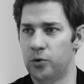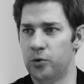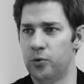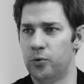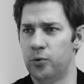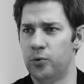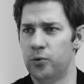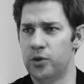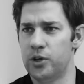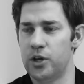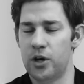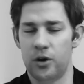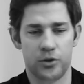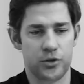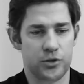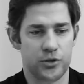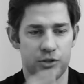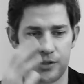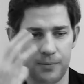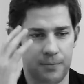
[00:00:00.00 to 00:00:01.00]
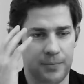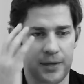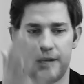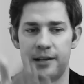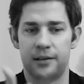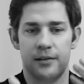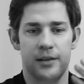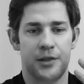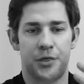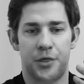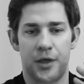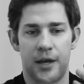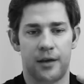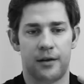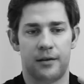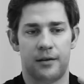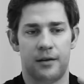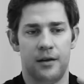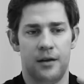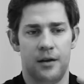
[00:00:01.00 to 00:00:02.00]
who, you know, you just immediately
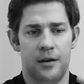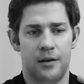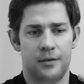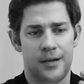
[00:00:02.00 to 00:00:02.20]
think,